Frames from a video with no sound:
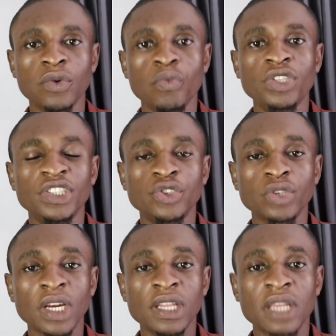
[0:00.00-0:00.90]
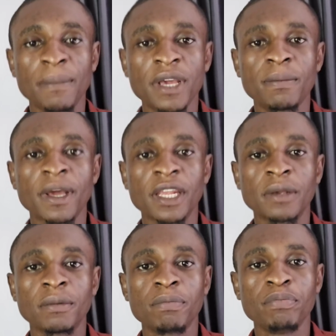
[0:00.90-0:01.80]
which is usually determined by
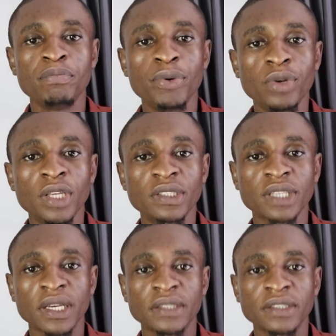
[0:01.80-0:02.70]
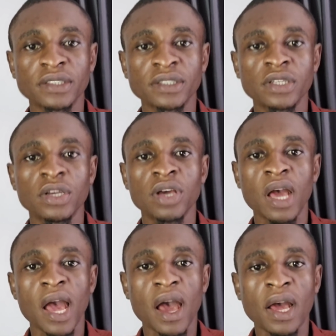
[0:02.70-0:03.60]
the building size
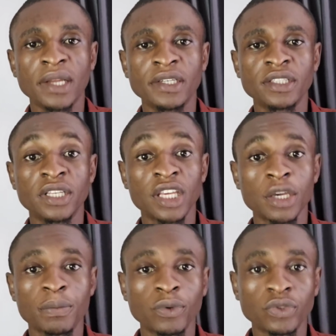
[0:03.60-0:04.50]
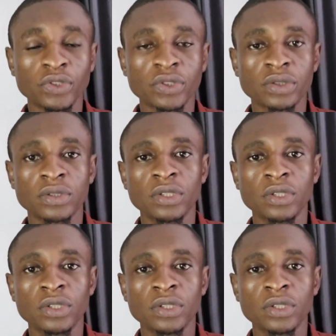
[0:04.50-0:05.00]
and the king post.